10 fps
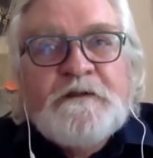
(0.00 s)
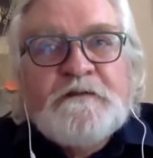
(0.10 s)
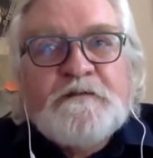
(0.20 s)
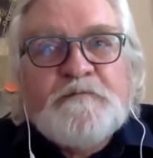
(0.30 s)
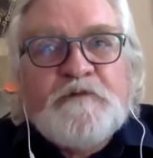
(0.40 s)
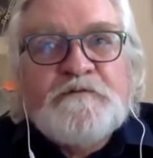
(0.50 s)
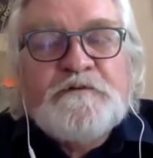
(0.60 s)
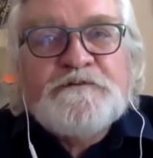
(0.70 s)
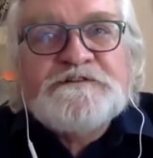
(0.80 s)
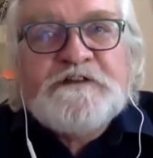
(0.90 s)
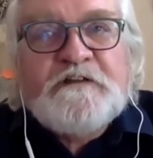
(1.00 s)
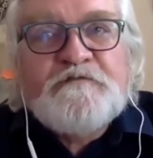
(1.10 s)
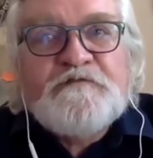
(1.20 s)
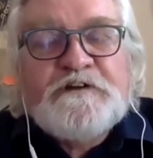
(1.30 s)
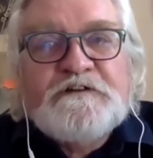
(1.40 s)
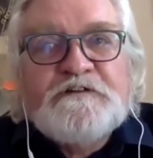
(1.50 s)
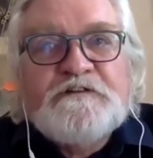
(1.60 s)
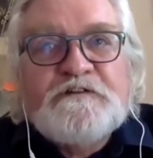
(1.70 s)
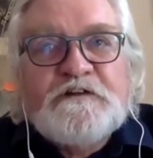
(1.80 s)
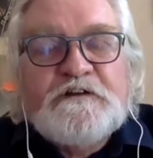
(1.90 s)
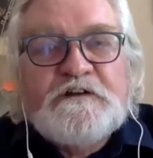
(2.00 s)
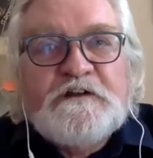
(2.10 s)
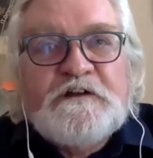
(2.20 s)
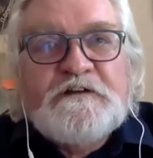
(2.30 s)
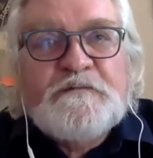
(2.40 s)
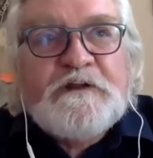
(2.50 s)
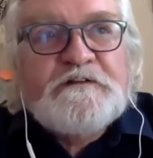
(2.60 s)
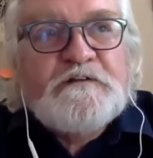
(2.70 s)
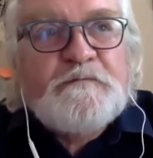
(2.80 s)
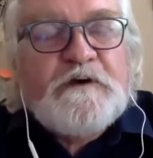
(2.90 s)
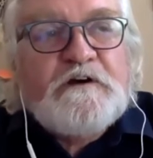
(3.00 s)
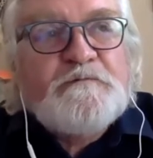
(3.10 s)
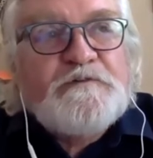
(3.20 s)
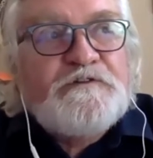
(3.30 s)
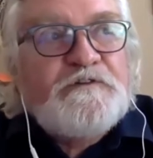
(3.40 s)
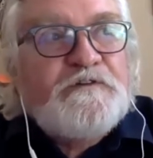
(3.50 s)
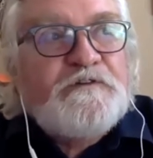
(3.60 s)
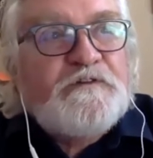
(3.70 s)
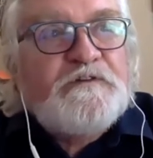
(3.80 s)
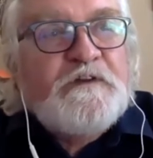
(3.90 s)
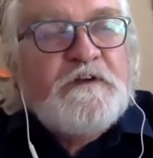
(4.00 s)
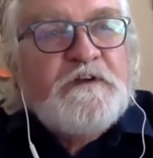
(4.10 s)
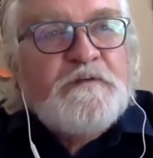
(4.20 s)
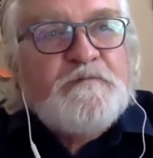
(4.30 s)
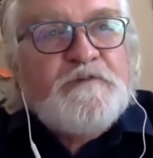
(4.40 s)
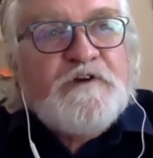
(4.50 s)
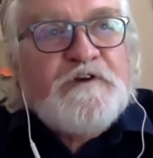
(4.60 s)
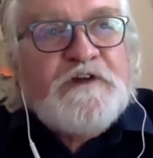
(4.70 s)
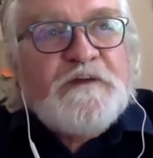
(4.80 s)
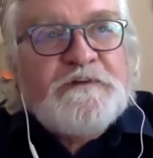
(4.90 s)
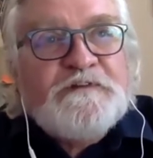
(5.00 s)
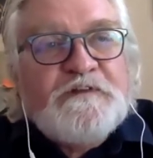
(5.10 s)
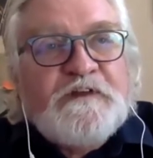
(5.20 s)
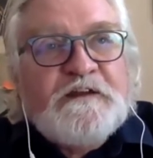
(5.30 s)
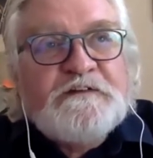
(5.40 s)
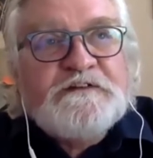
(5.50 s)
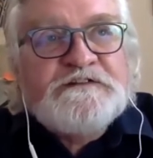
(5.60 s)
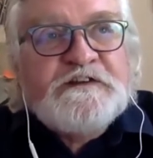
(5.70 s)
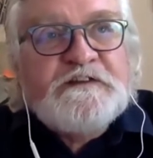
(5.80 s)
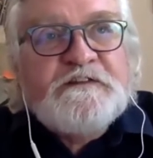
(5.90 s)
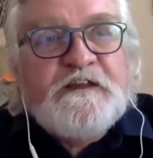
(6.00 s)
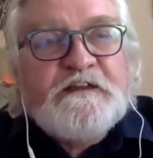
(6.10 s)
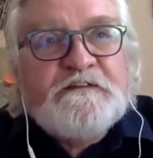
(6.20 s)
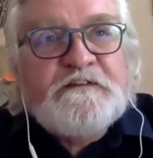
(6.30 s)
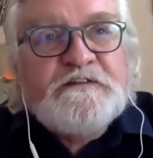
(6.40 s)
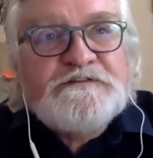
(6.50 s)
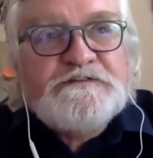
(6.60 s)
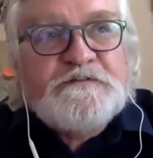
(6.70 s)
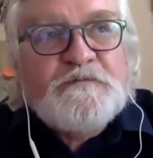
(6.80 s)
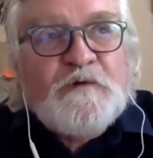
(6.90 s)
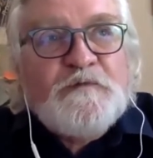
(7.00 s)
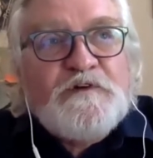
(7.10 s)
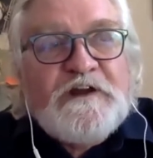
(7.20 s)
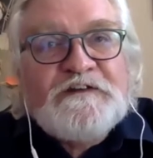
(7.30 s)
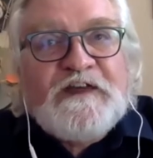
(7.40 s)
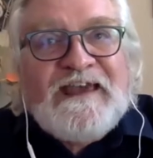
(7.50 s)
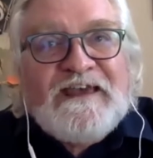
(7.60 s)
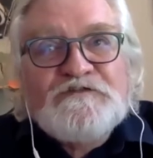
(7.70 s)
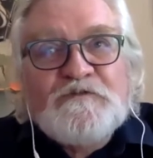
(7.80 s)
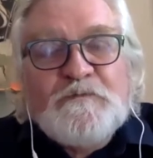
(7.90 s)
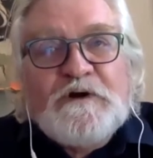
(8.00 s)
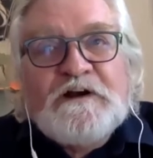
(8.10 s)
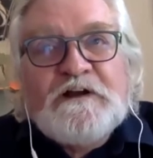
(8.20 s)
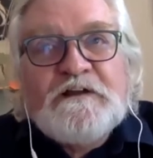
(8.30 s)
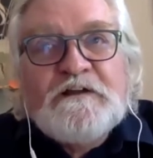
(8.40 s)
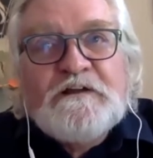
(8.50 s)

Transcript: The problem with South Africa's uh, independent power producers program is that it said that the system operator has to buy